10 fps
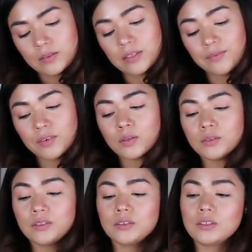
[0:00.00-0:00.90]

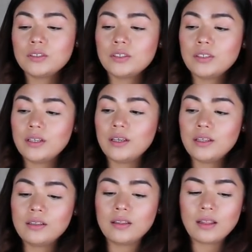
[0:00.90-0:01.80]
difficult decision
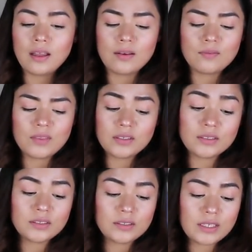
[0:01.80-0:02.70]
in love.
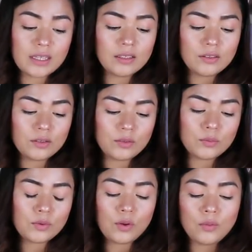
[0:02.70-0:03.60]
This is telling
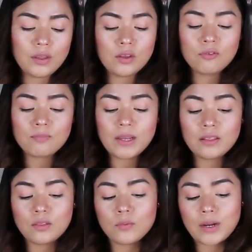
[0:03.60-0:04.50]
you, know that you
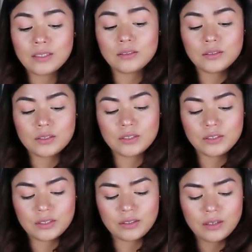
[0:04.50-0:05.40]
made the right
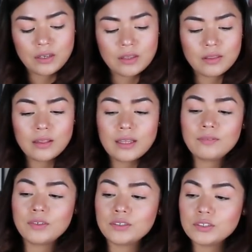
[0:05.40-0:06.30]
decision. The
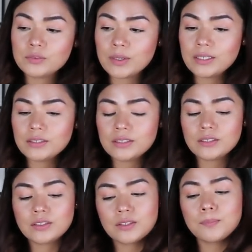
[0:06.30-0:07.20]
lovers, right?
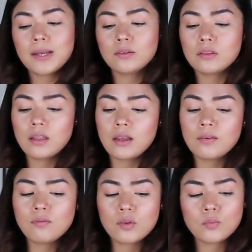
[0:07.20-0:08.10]
This is about
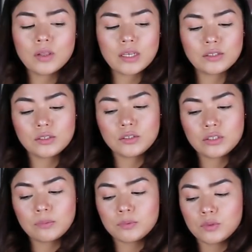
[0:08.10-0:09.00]
love, the
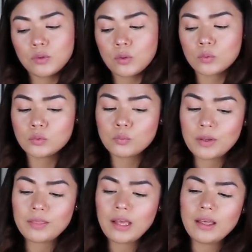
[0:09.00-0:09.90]
relationships you hold
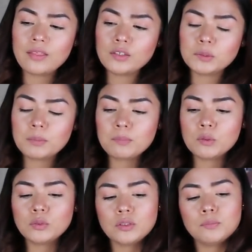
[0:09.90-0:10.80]
with others, but
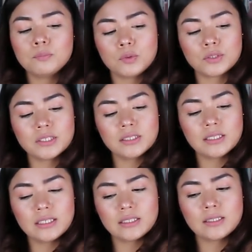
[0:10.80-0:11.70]
most
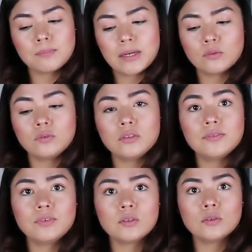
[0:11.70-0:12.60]
importantly, it's about
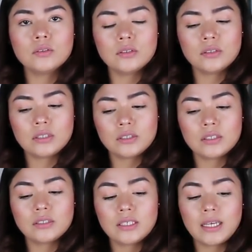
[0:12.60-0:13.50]
difficult
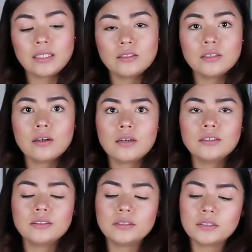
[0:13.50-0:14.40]
decisions,
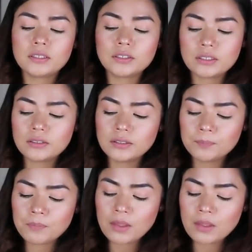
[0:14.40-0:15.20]
head-to-heart decisions